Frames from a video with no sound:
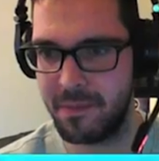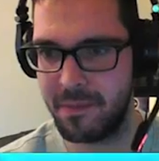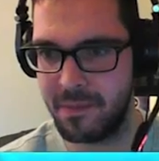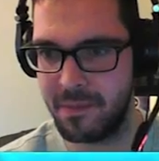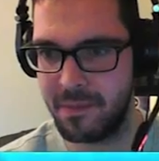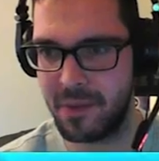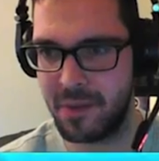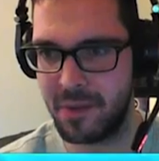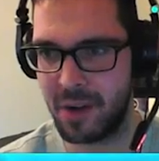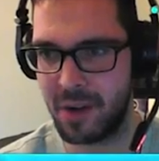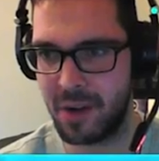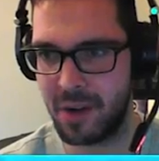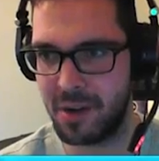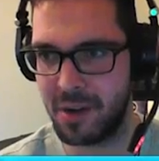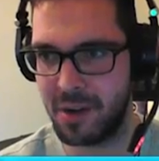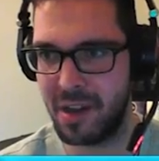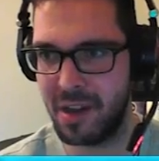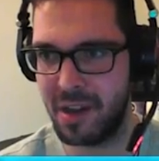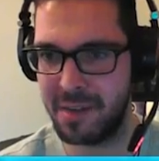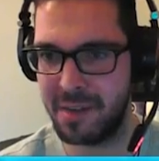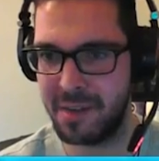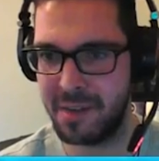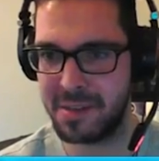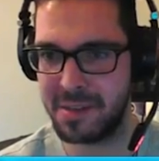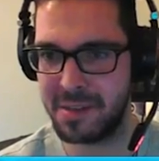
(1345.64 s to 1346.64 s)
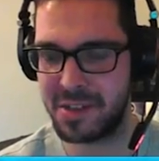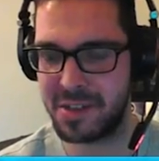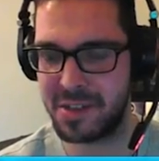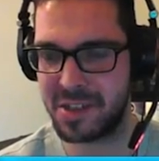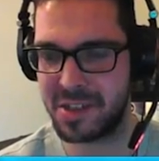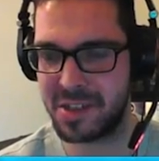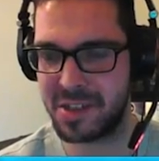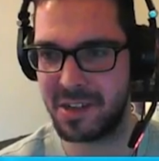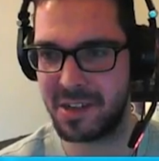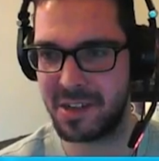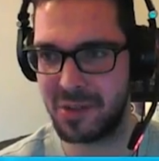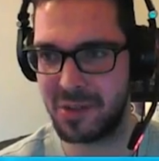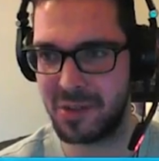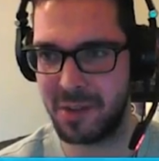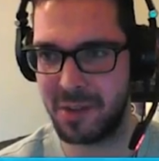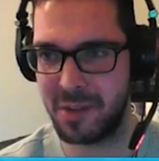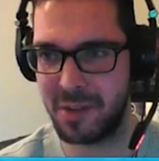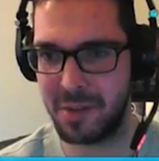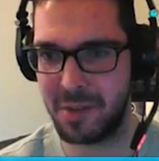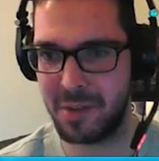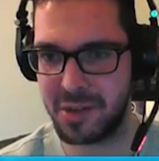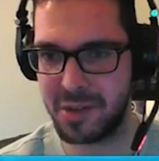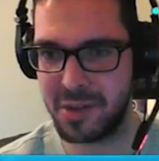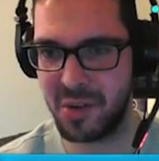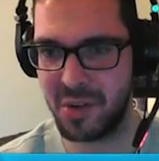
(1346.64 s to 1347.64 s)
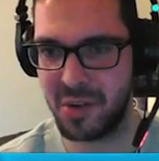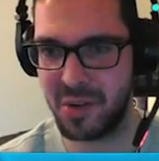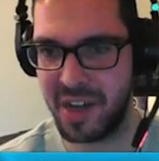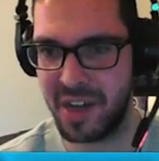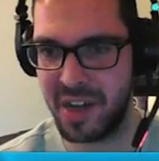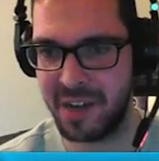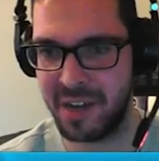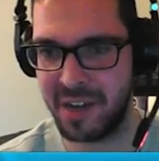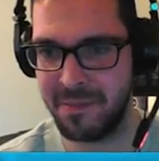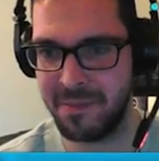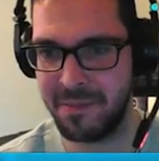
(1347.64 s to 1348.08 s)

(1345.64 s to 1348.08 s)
Not really. He's just going to Drain Punch away.